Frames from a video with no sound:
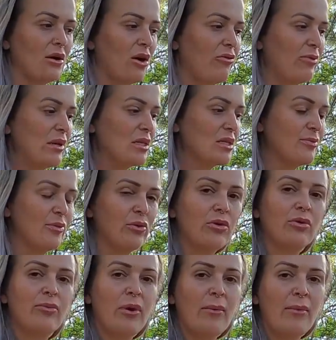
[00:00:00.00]
I've been
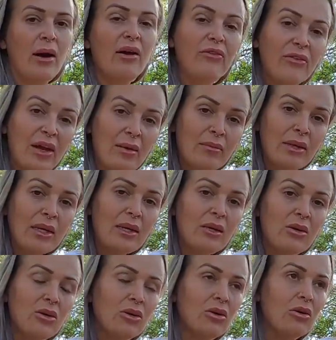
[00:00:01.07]
supported by my family
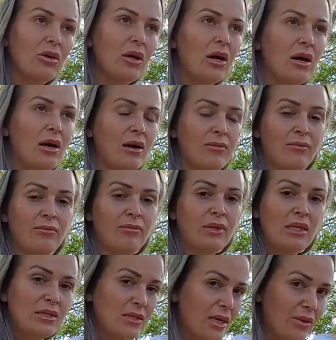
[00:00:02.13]
who are
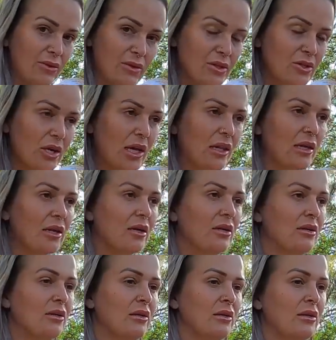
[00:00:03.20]
in South Australia,